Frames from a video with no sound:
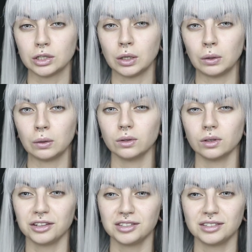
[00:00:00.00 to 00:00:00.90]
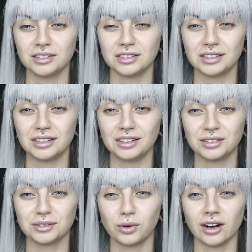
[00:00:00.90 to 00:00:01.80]
know, this
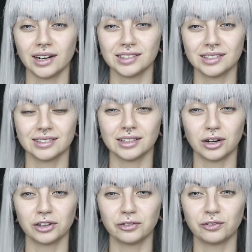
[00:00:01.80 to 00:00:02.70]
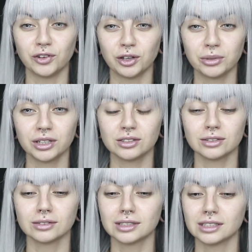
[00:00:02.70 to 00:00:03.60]
is where I start filming,
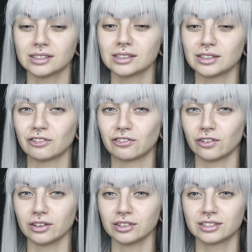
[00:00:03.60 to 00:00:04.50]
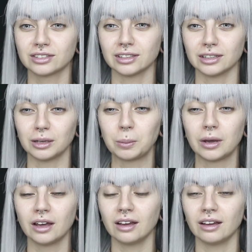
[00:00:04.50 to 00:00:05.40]
so this is the first clip,
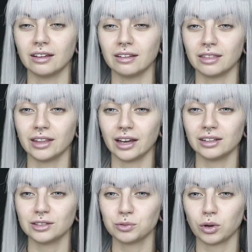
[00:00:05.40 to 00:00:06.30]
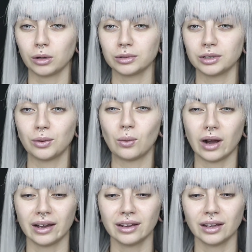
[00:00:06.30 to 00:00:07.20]
and that is probably
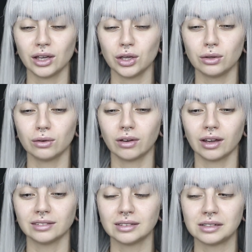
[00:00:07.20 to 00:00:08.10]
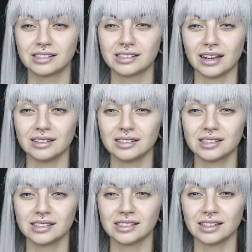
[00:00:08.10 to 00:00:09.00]
why you can
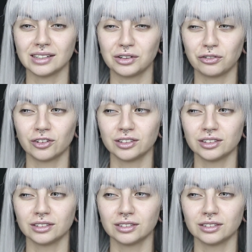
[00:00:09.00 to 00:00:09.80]
sense a different